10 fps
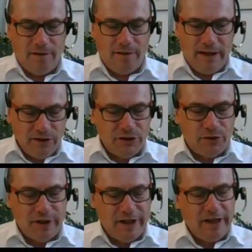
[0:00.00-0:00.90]

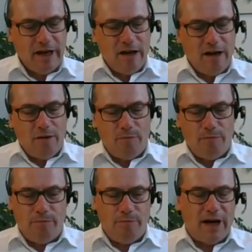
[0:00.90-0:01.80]
industry,
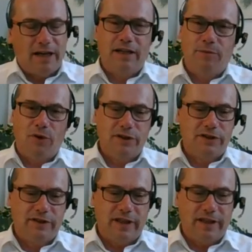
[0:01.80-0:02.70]
but it
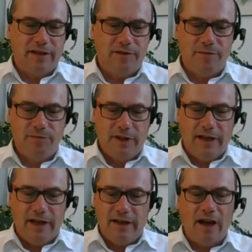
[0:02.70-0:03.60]
was
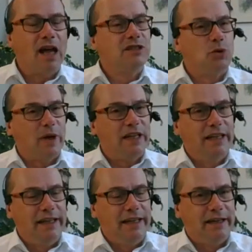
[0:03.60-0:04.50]
in the last
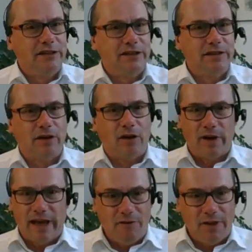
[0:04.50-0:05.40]
20 years
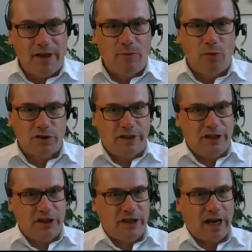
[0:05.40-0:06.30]
everything was
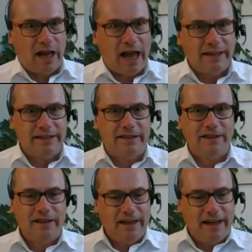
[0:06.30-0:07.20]
digitalized,
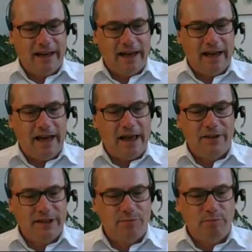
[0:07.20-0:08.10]
and
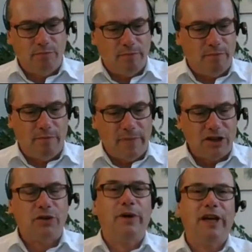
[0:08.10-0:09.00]
these
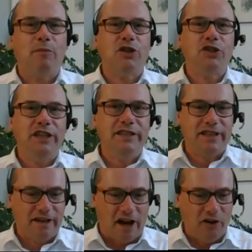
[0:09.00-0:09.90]
measuring
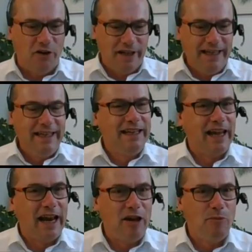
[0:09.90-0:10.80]
machines are not needed
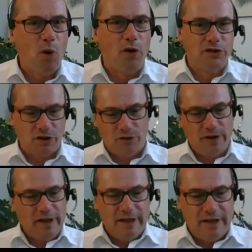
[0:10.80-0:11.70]
anymore. So
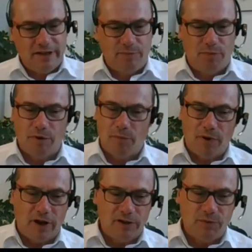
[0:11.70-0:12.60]
this
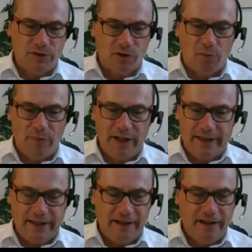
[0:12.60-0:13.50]
branch was
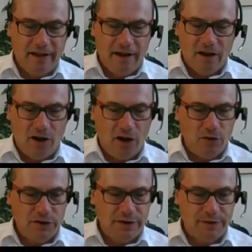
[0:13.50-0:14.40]
completely
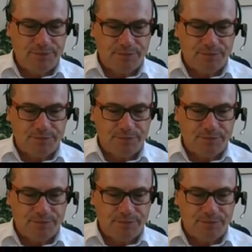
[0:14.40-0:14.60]
closed.